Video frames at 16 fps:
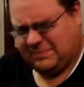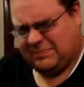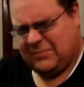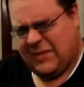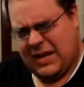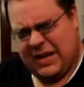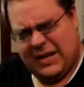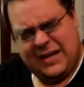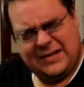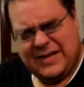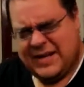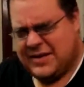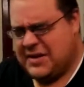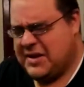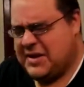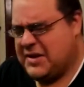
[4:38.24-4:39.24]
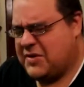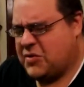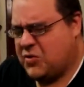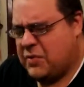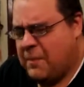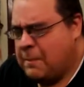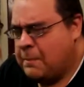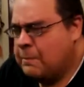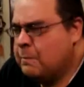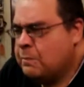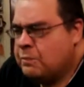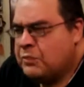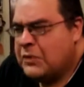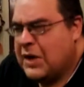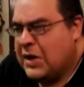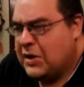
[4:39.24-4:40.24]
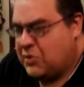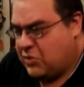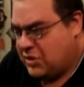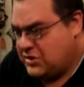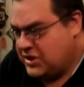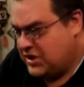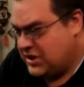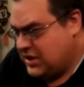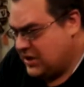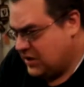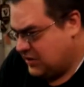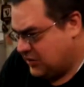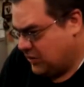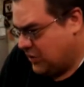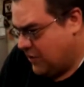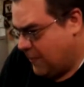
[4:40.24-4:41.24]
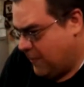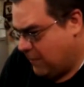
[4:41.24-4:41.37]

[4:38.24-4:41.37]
that got that kick, that crunchy kick to it.